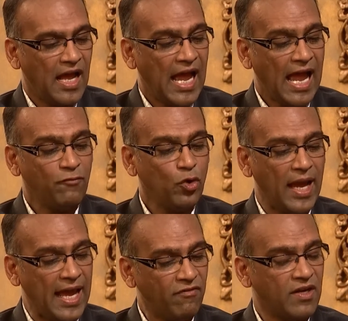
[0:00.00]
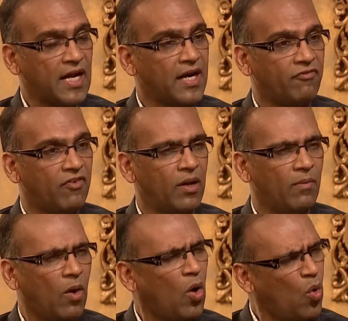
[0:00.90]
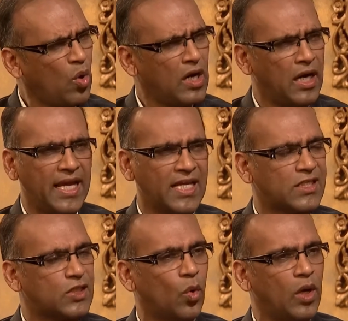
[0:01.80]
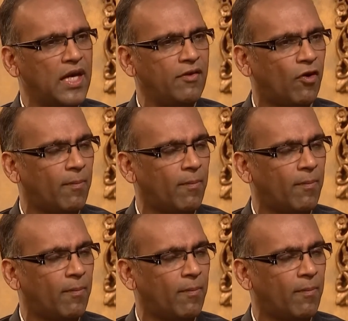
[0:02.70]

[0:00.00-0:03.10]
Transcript: Have you ever done a film only and solely for